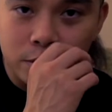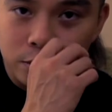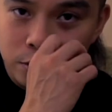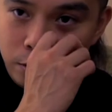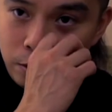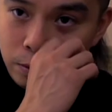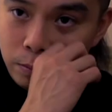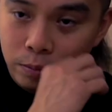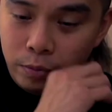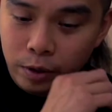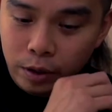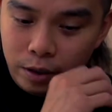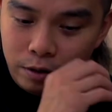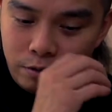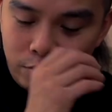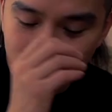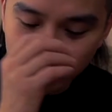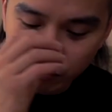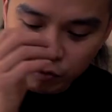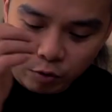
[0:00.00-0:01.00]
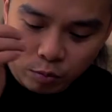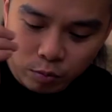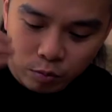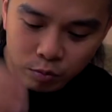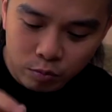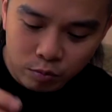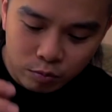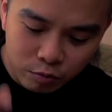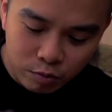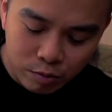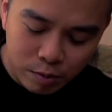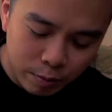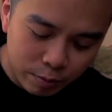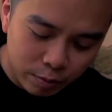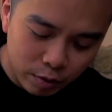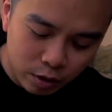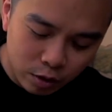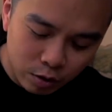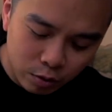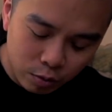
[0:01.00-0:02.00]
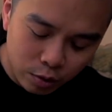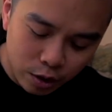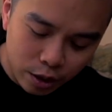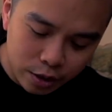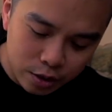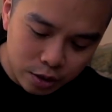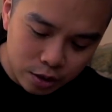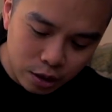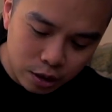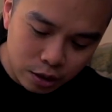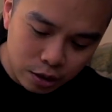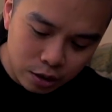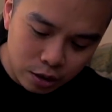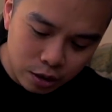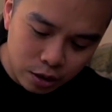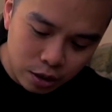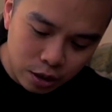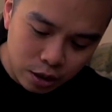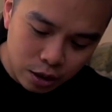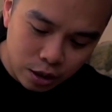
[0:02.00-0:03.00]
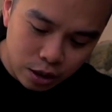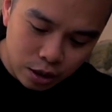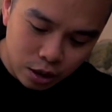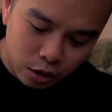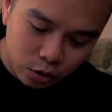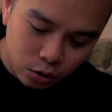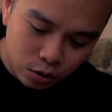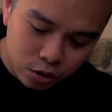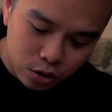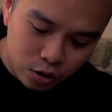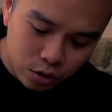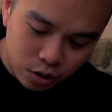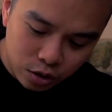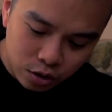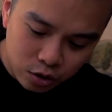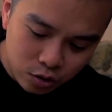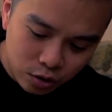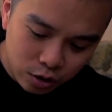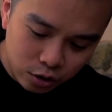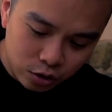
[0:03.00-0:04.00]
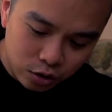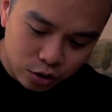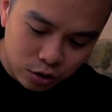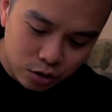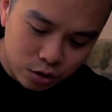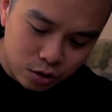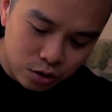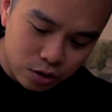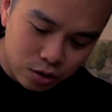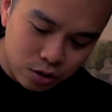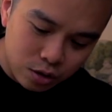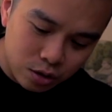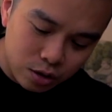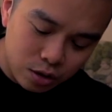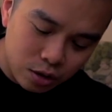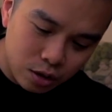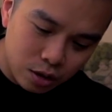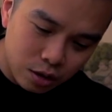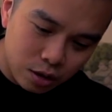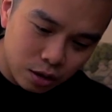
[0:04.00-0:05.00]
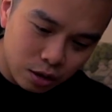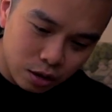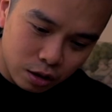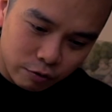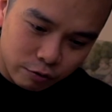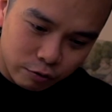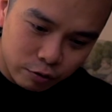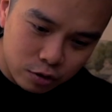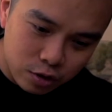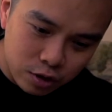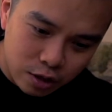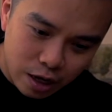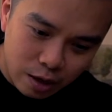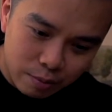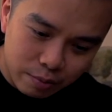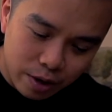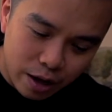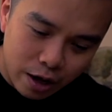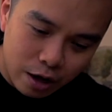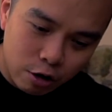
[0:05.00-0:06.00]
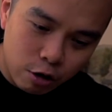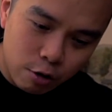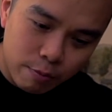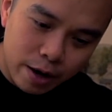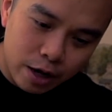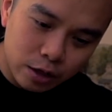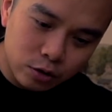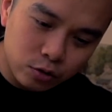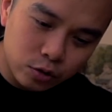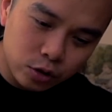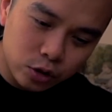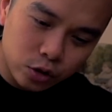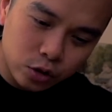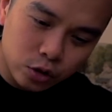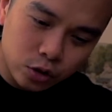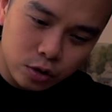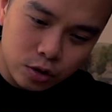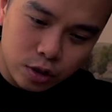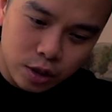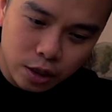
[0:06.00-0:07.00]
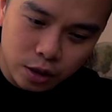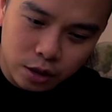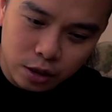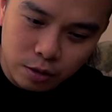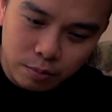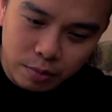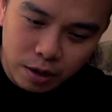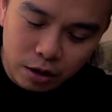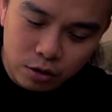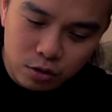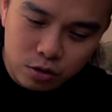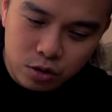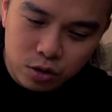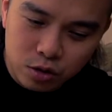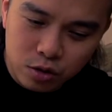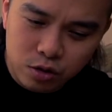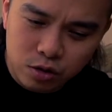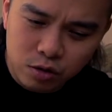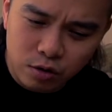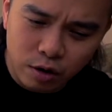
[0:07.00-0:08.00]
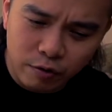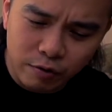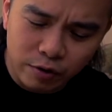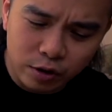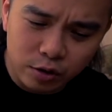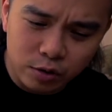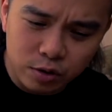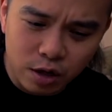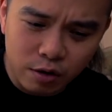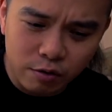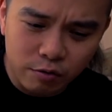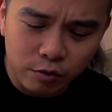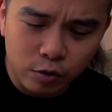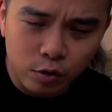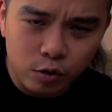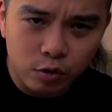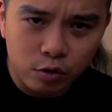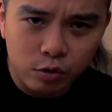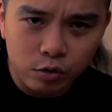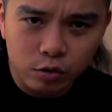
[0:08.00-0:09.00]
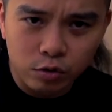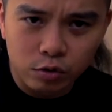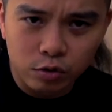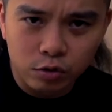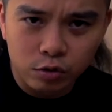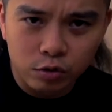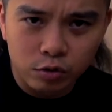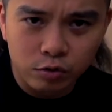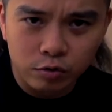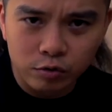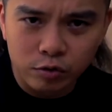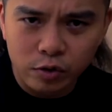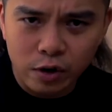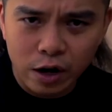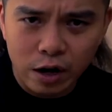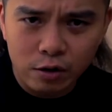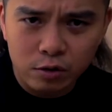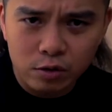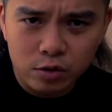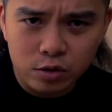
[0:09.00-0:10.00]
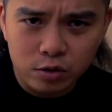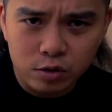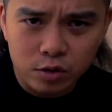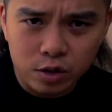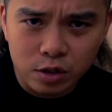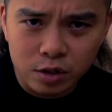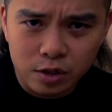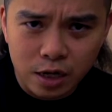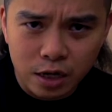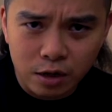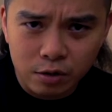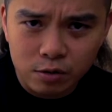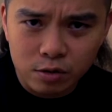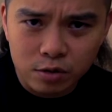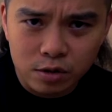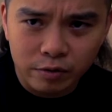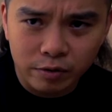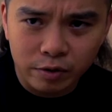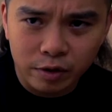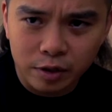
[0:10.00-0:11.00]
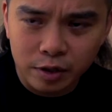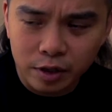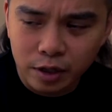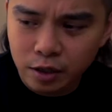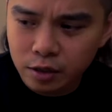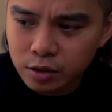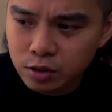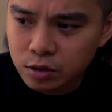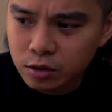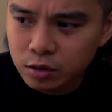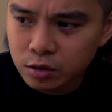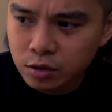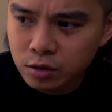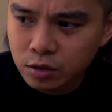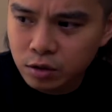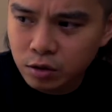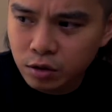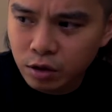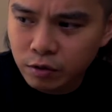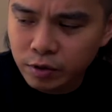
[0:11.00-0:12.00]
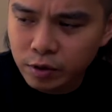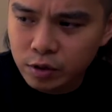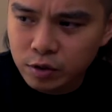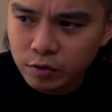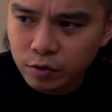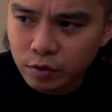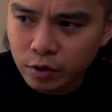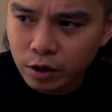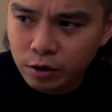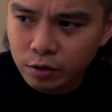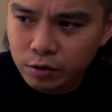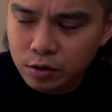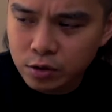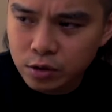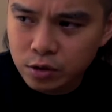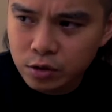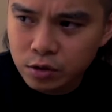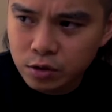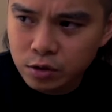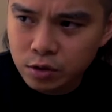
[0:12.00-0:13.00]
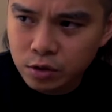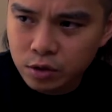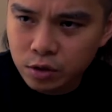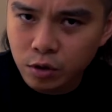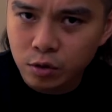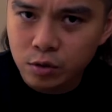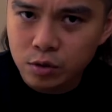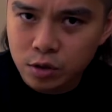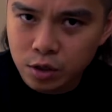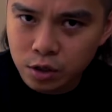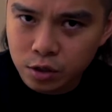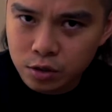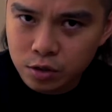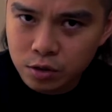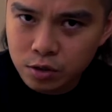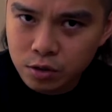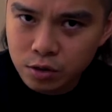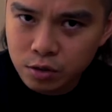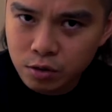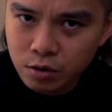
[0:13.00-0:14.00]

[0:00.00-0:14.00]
took, but remember what I said, according to the instructions, a 40 amp hour battery should have taken about, I think it was like 4 hours or 6 hours, something like that. I think it's 4 hours, no 6.